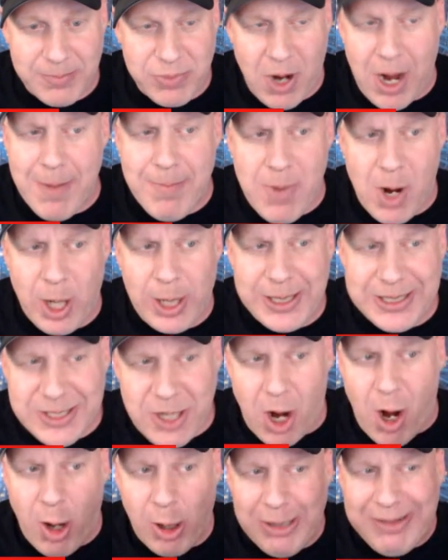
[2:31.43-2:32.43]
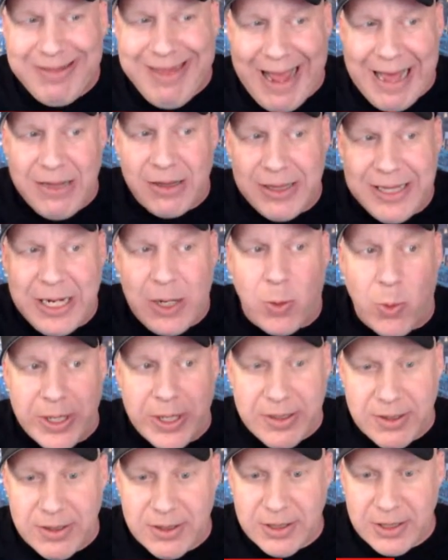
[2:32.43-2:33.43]
Prop markets aren't that liquid,
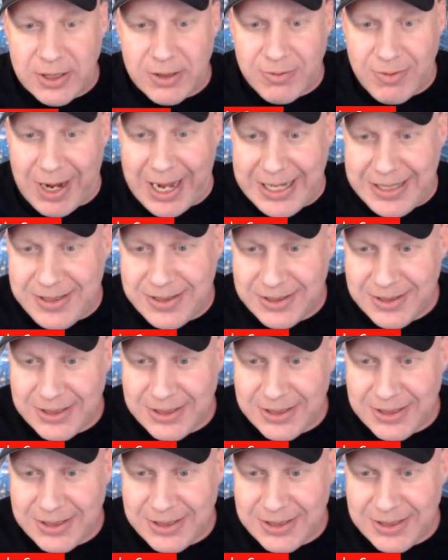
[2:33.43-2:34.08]
right?